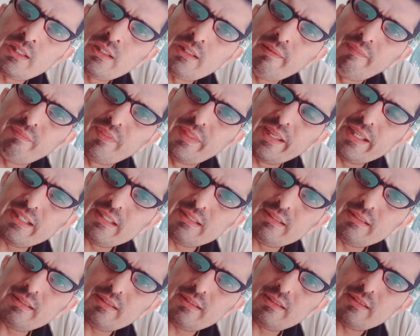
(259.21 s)

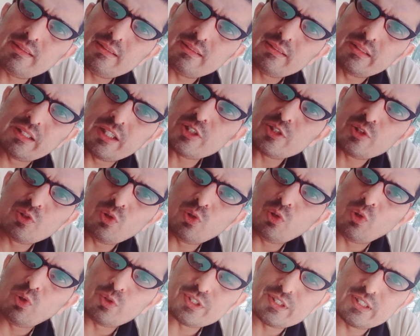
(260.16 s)
then there is no
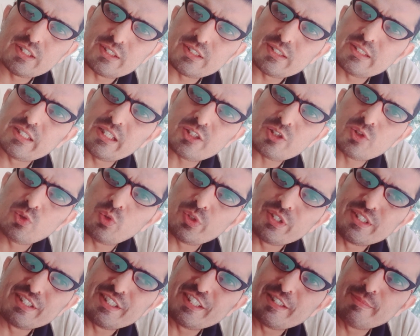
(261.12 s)
closeness, there is no
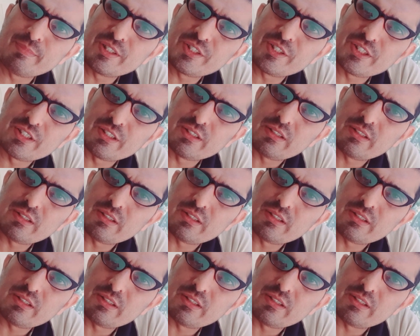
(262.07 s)
intimacy.